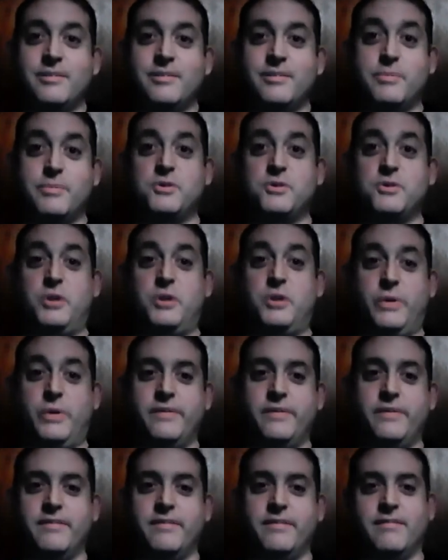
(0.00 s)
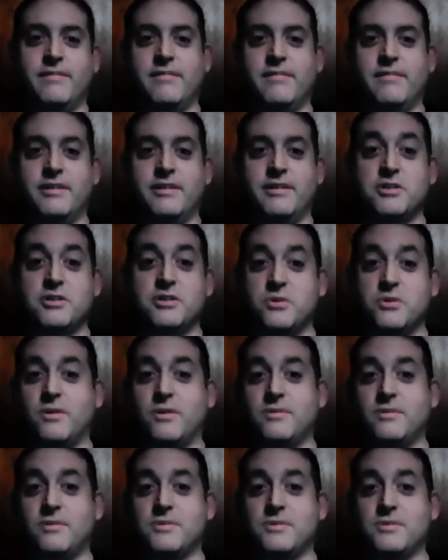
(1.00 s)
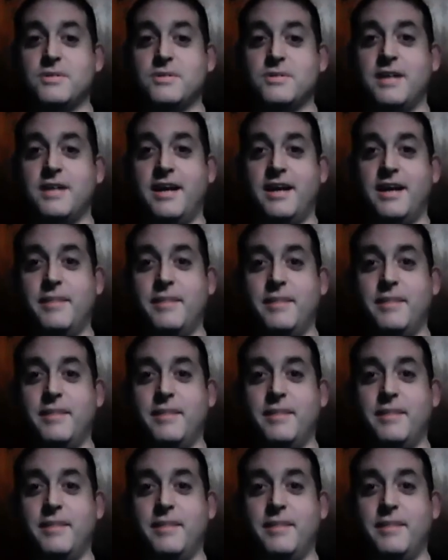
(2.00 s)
pursuit and the historical society